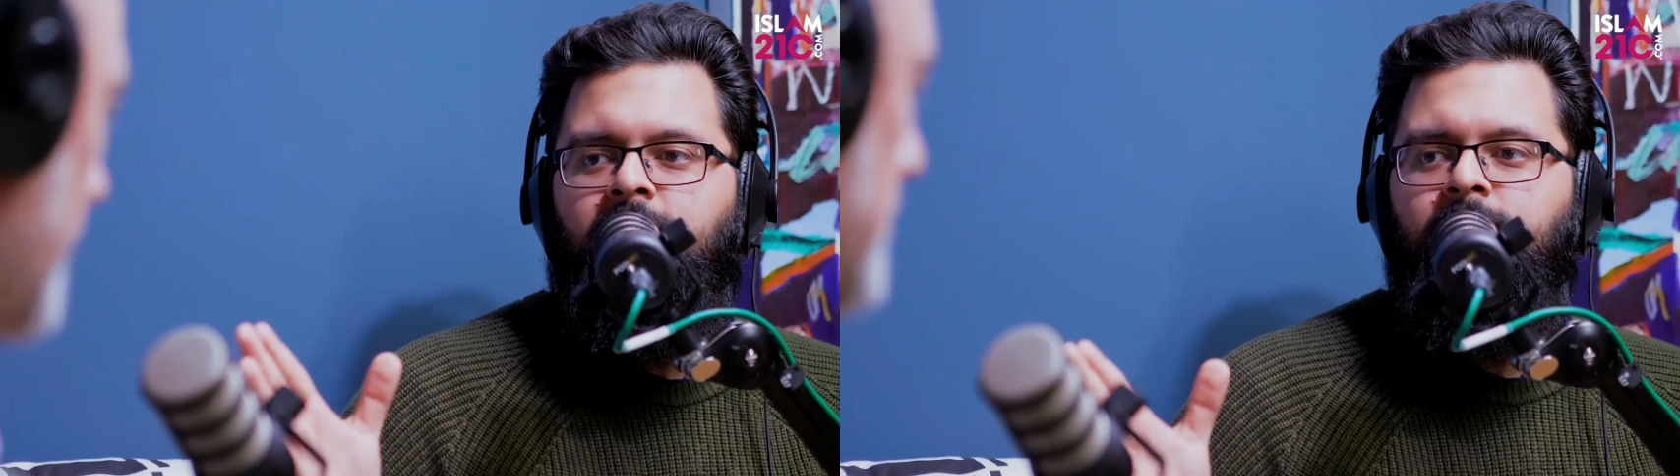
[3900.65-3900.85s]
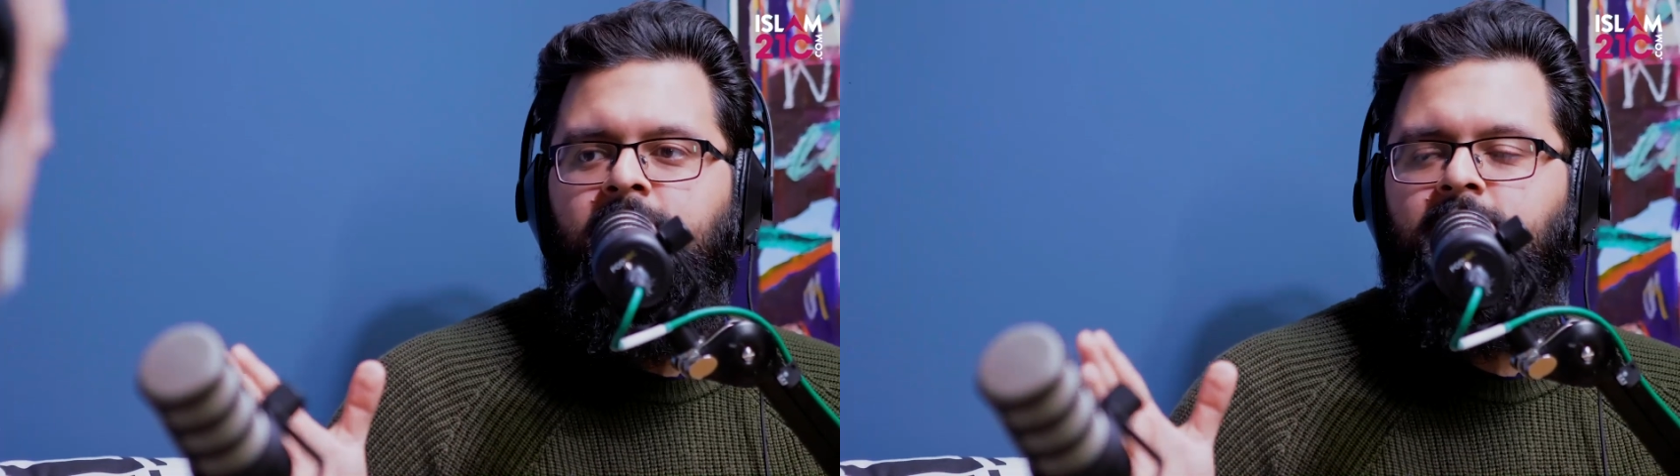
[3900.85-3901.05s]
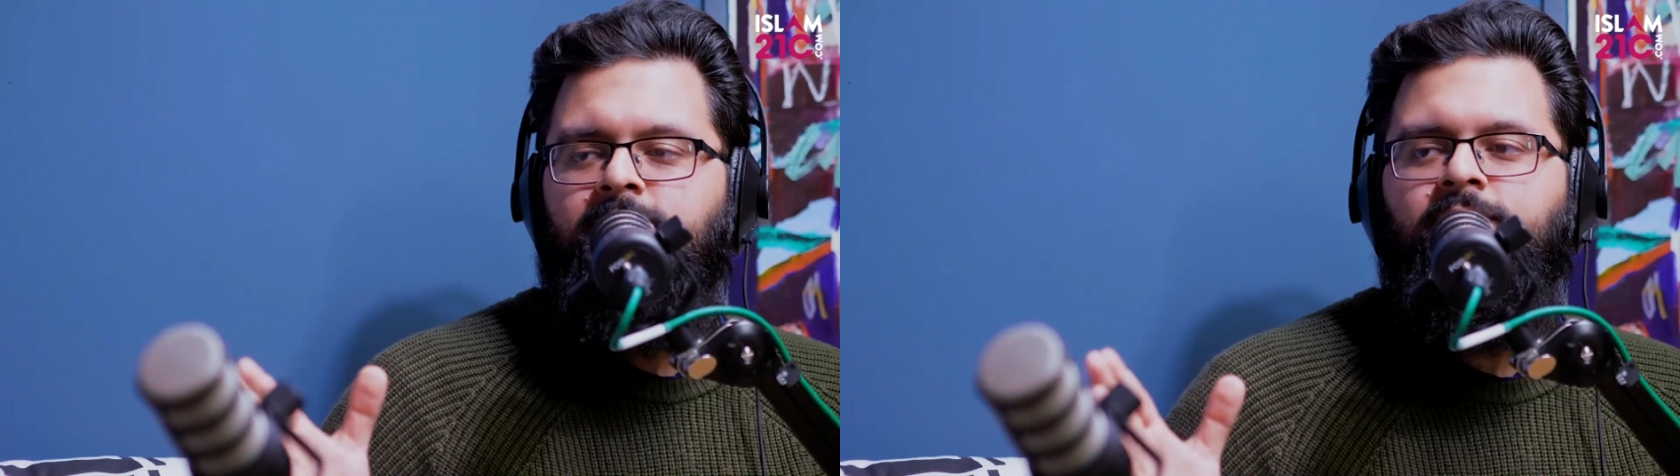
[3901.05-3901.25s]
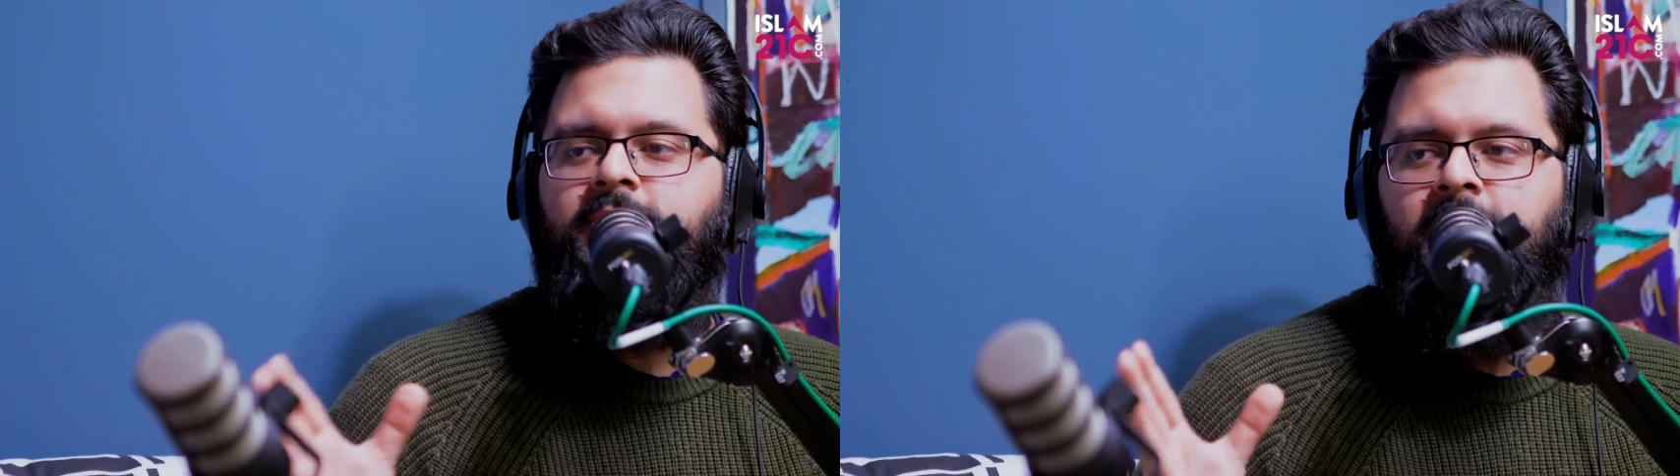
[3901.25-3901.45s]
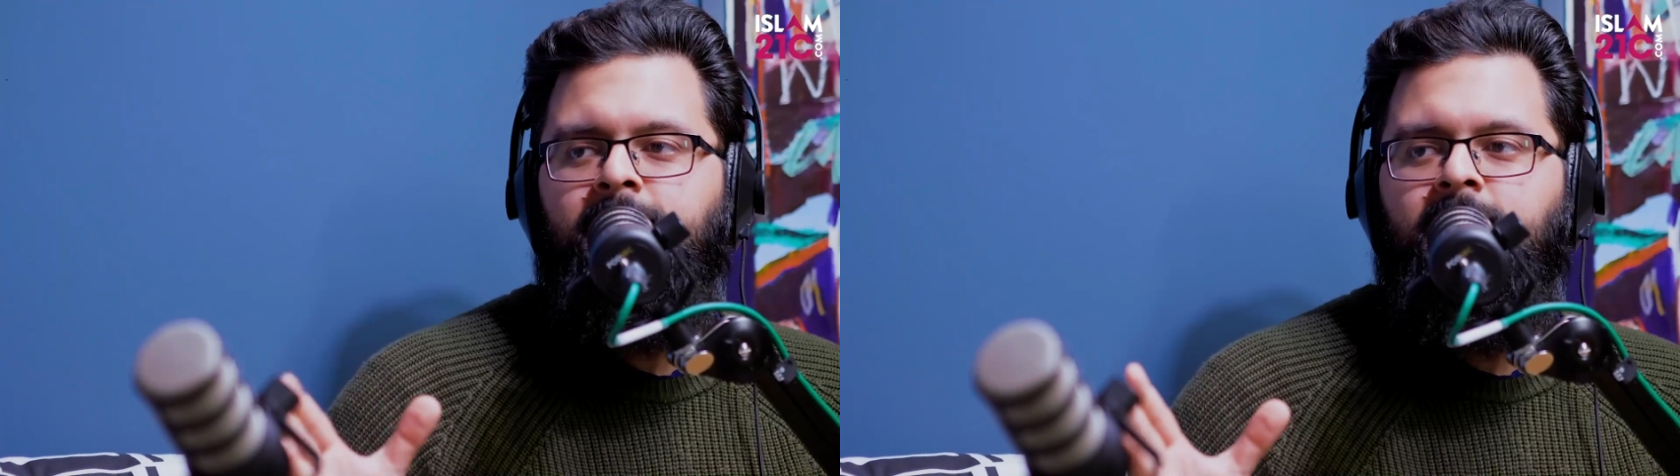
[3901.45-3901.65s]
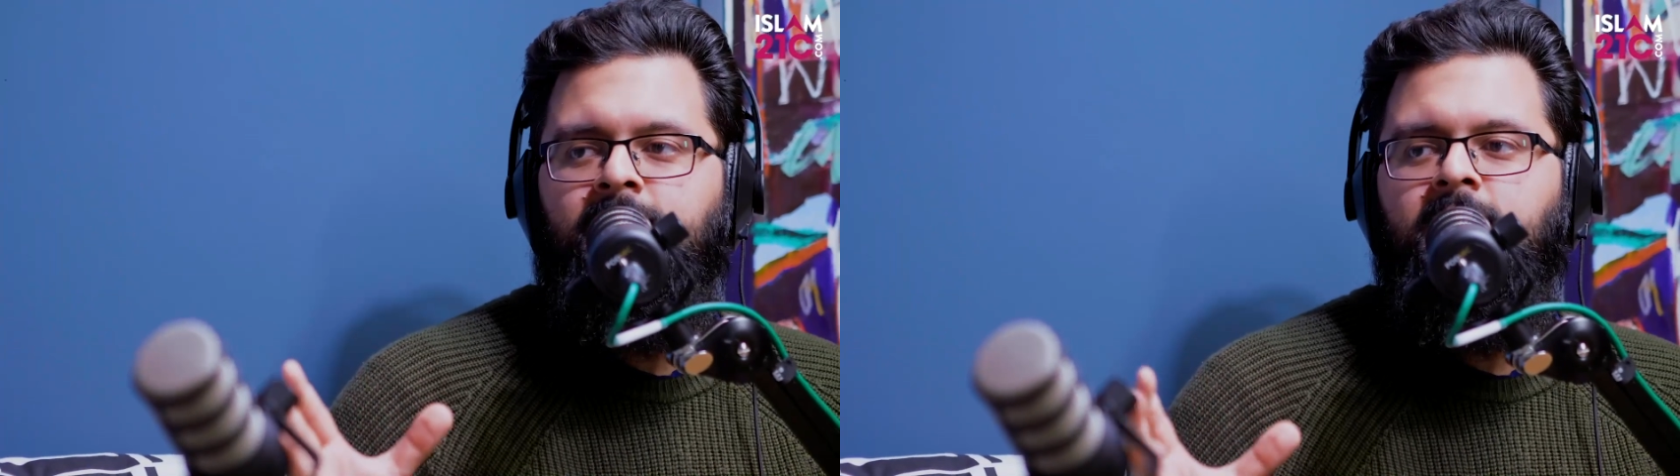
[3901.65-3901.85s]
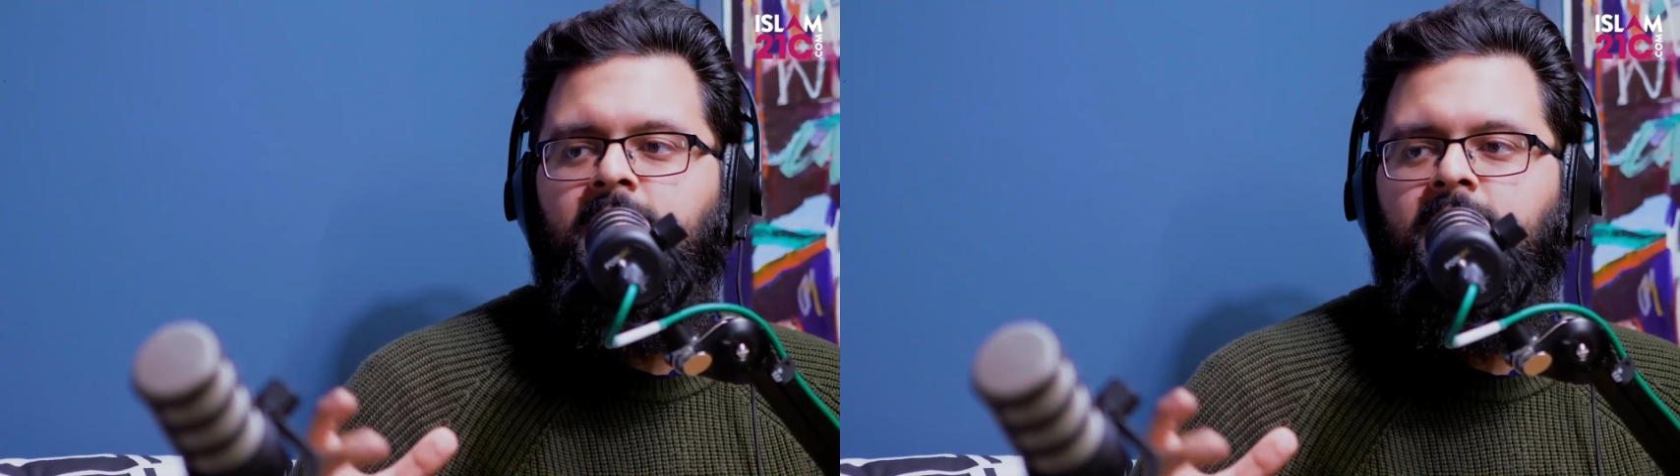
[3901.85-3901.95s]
Uyghurs, for example?